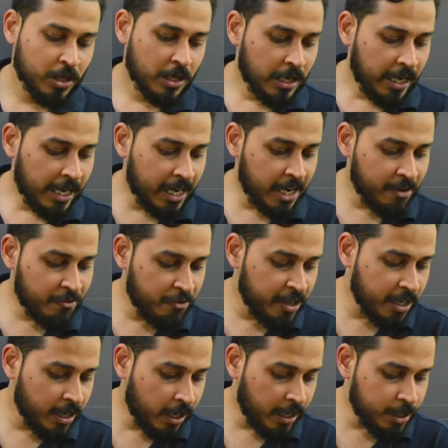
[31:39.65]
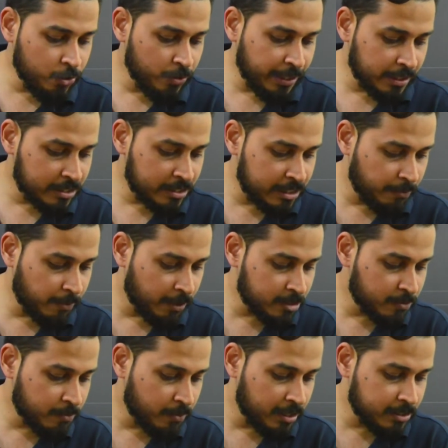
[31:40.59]
And if we are doing C++,
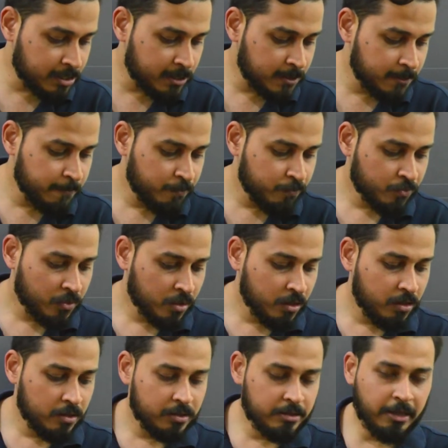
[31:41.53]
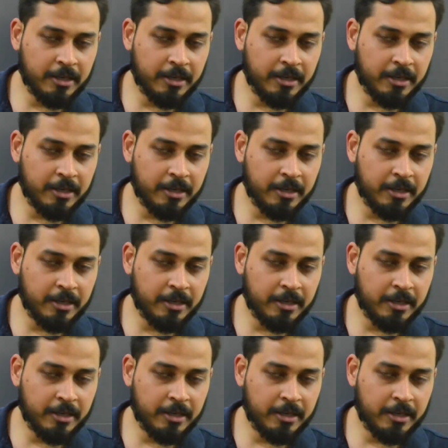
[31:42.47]
then